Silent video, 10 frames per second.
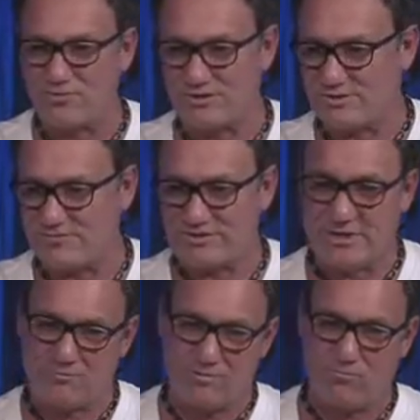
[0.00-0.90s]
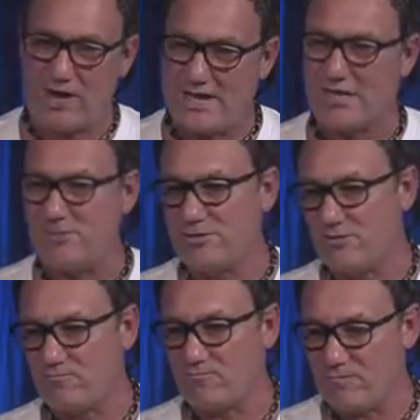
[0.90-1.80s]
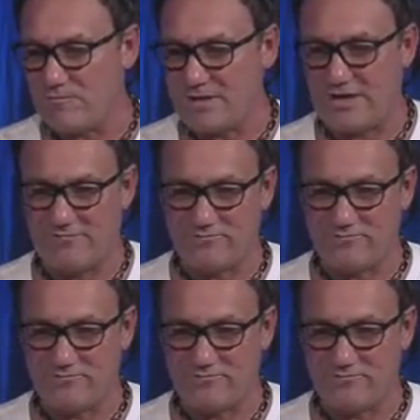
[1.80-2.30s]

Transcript: and stuff like that, but when I came in here from the Metcalfe